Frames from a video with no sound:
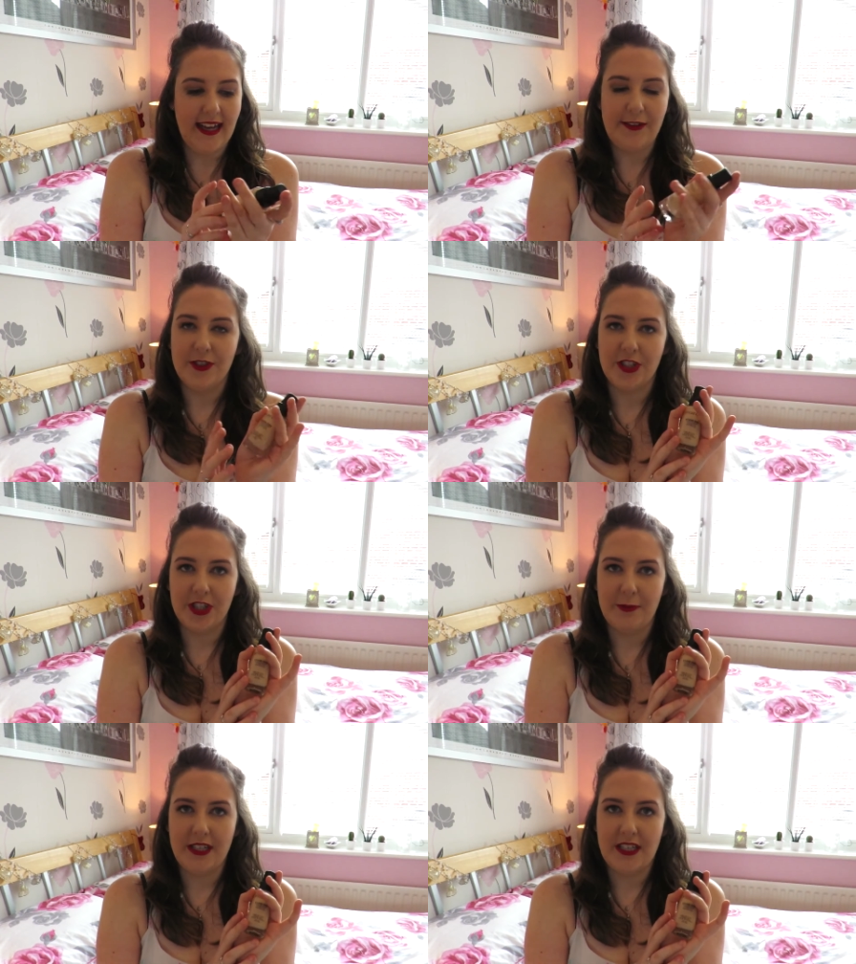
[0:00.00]
and it was
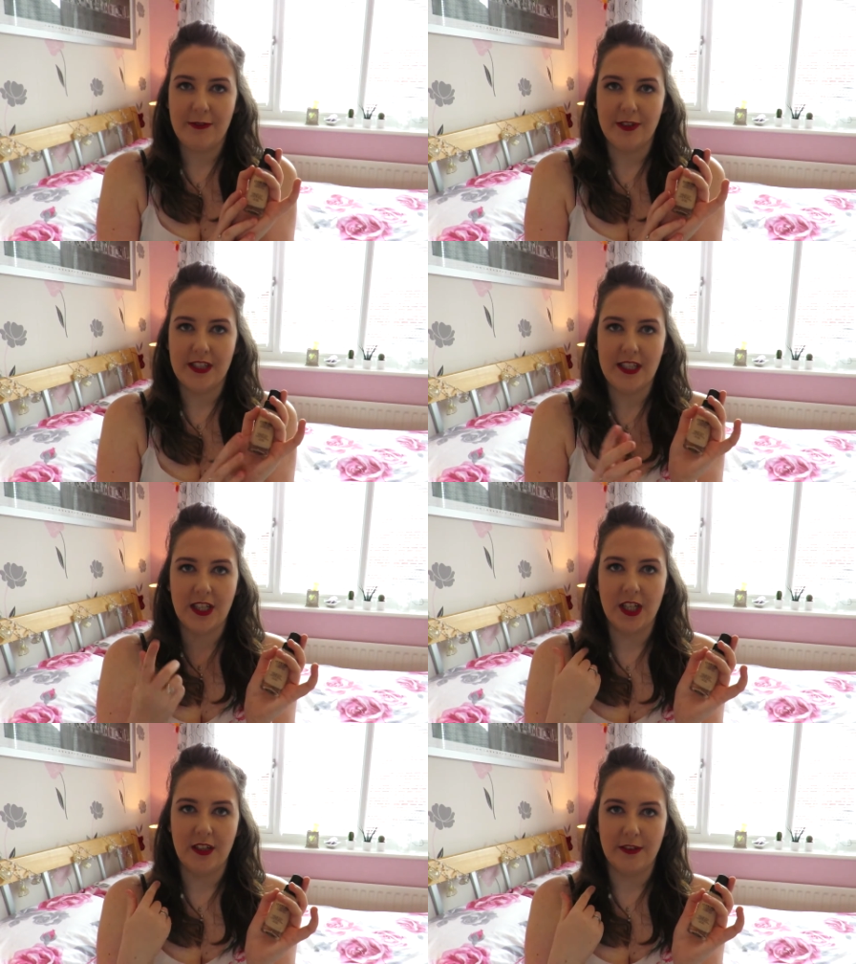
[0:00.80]
such a big difference in the
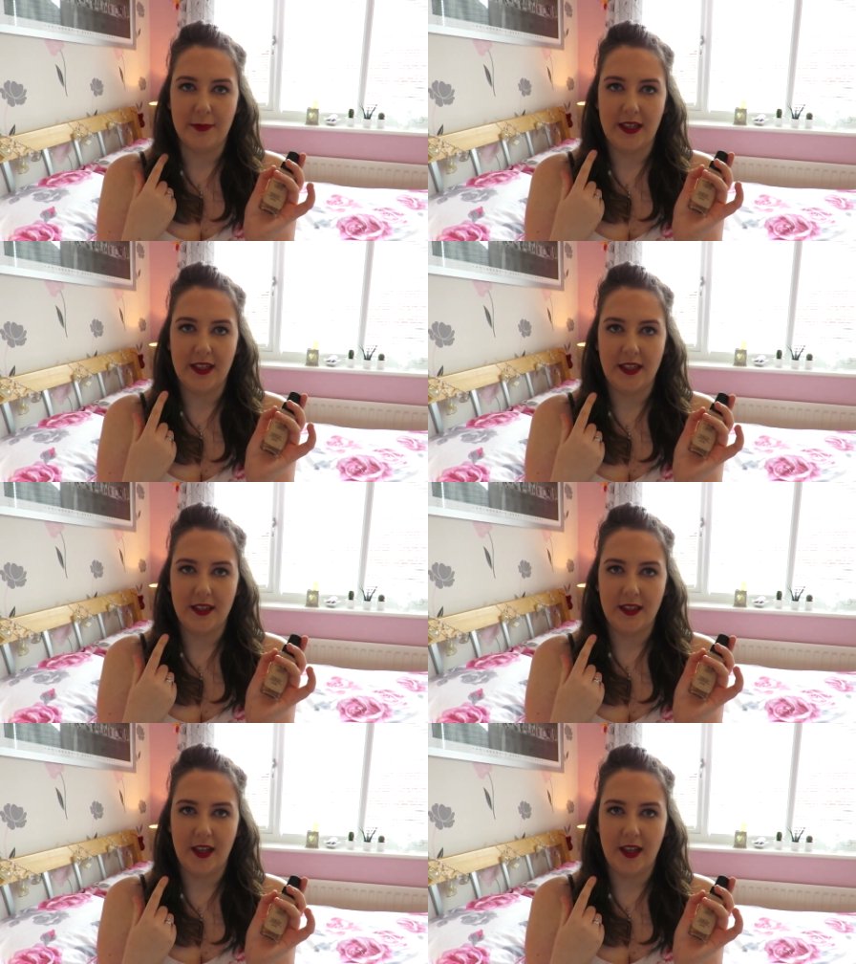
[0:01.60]
colour of my